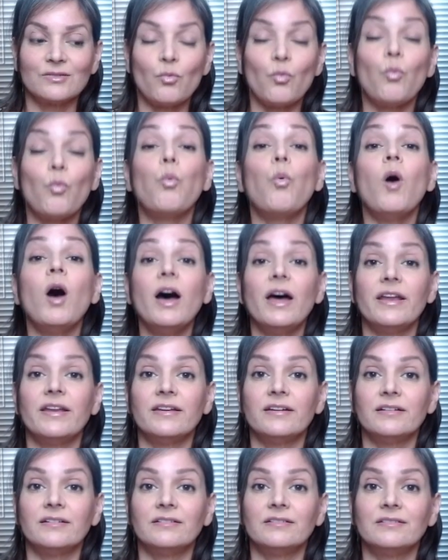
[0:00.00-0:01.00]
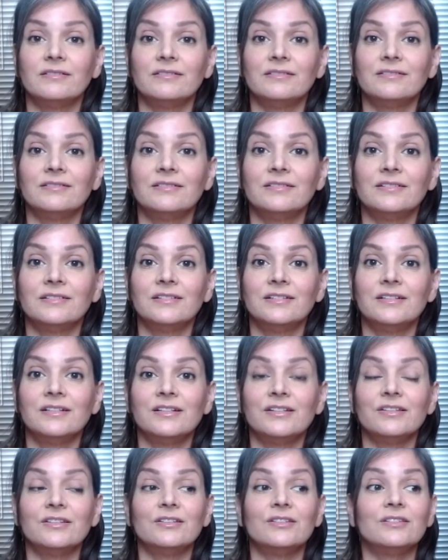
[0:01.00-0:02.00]
one,
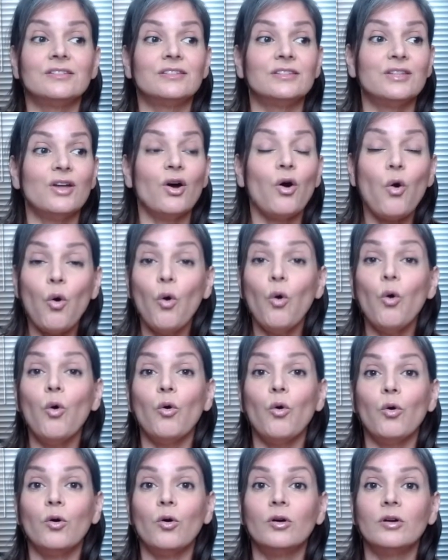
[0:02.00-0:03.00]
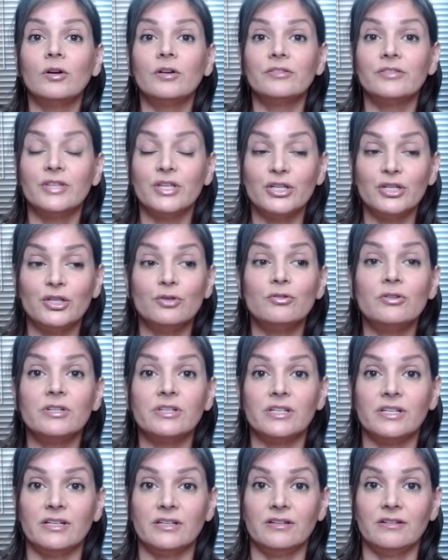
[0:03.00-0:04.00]
the whole, the
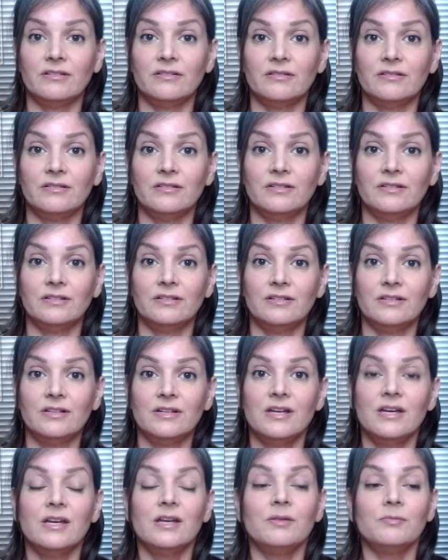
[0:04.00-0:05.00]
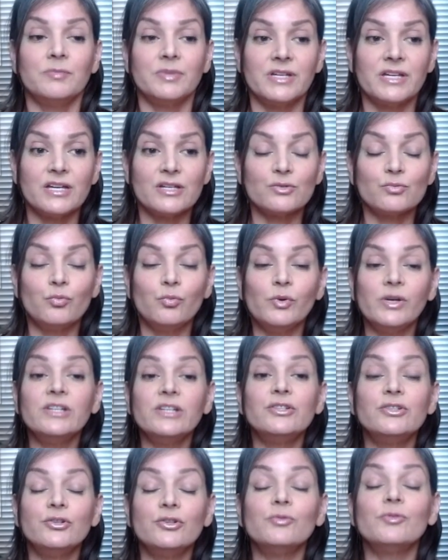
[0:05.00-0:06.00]
unity. Because we
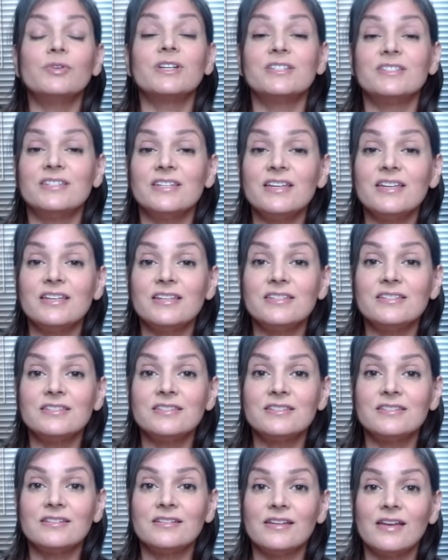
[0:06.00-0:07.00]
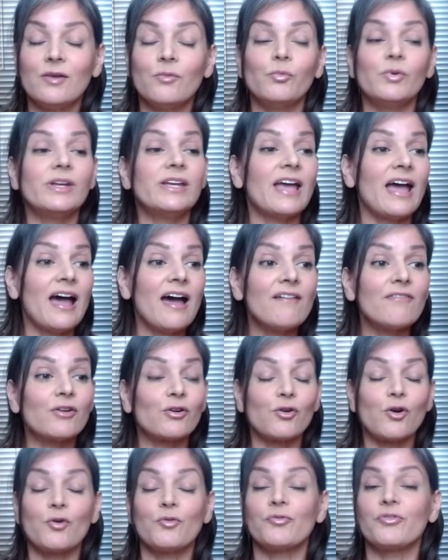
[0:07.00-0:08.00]
do exist and we have our
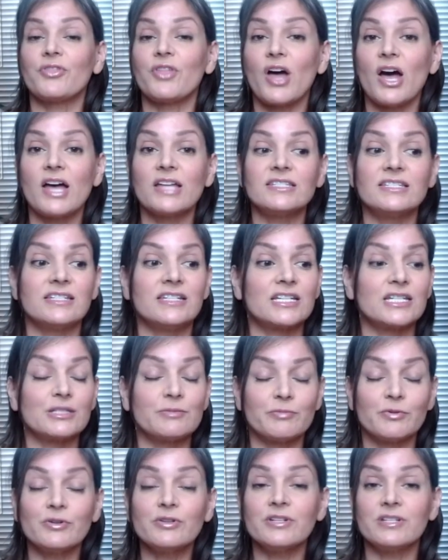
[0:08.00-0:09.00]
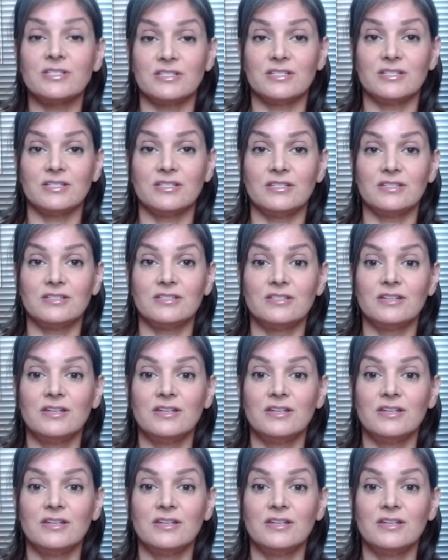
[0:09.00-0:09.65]
own thoughts and experiences,